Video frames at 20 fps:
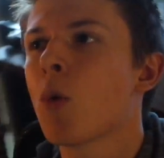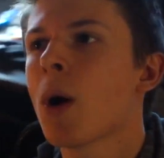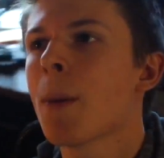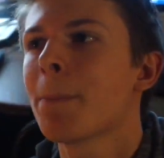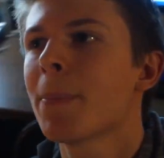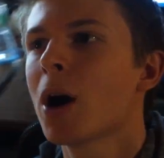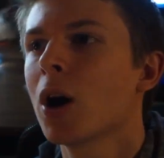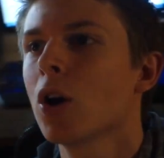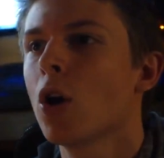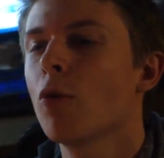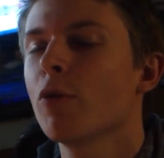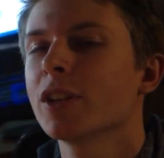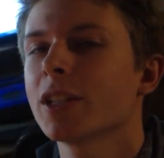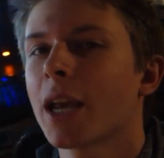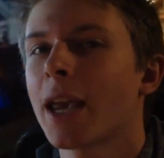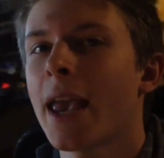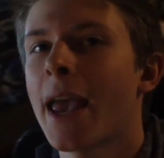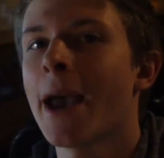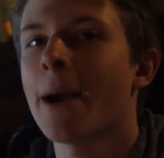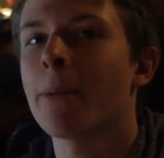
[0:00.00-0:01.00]
up all over the
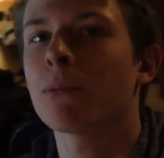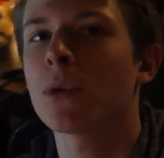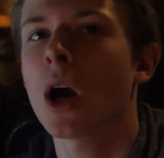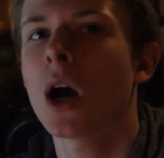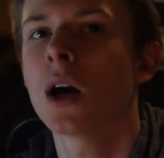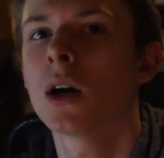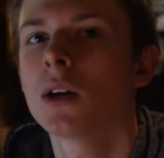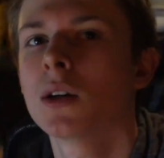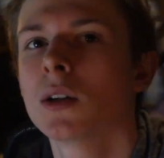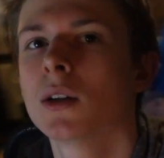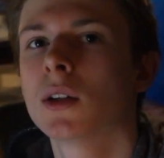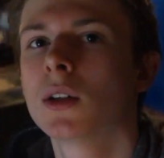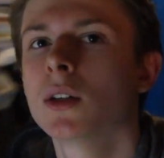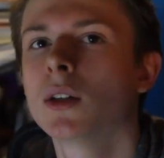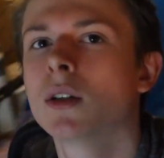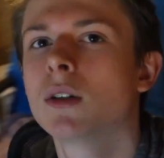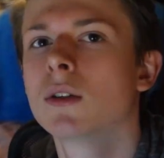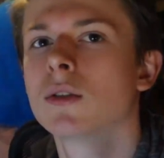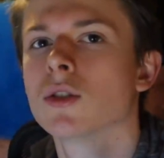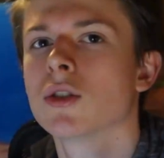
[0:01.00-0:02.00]
camera.
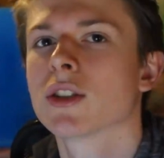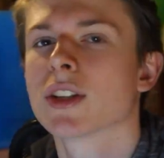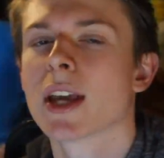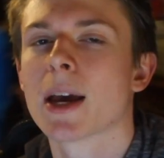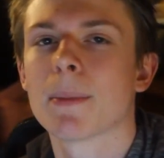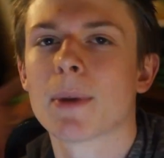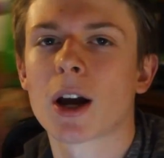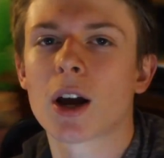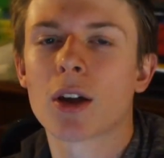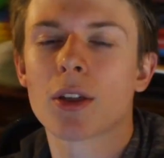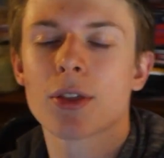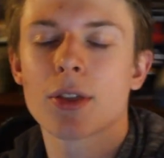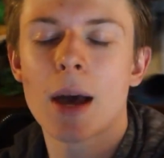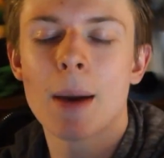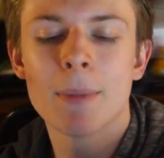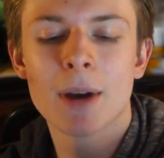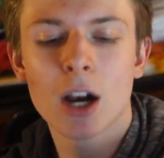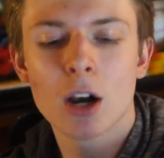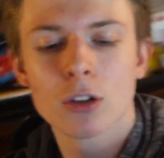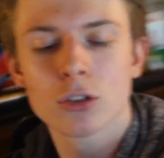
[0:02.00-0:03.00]
Just camera, I'm not gonna, I'm
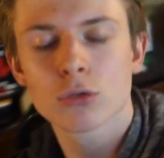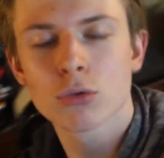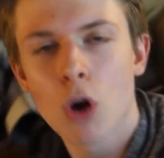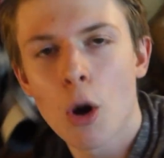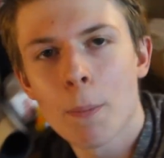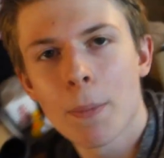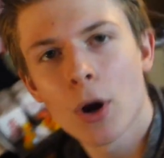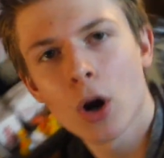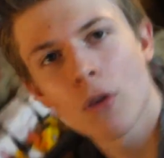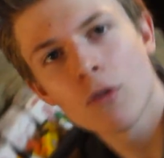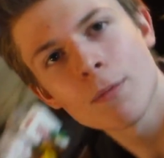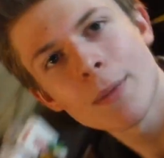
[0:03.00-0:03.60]
not gonna throw up all over